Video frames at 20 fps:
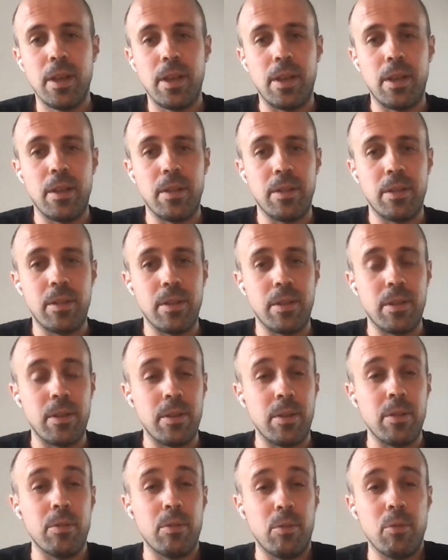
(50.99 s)
And
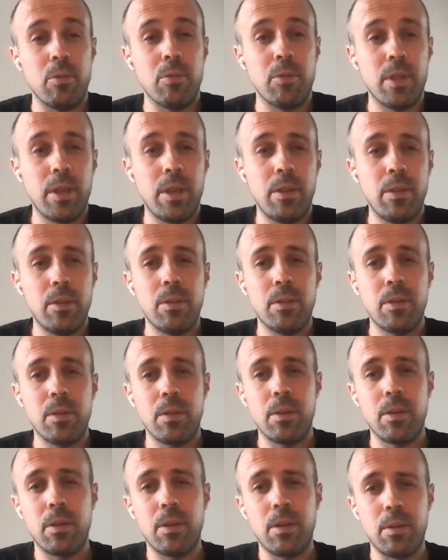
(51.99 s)
in those days,
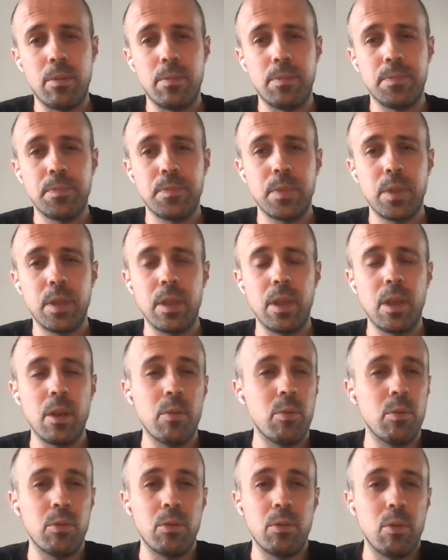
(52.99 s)
there
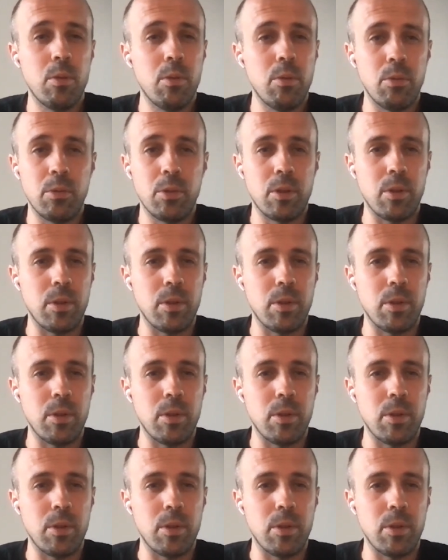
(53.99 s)
was no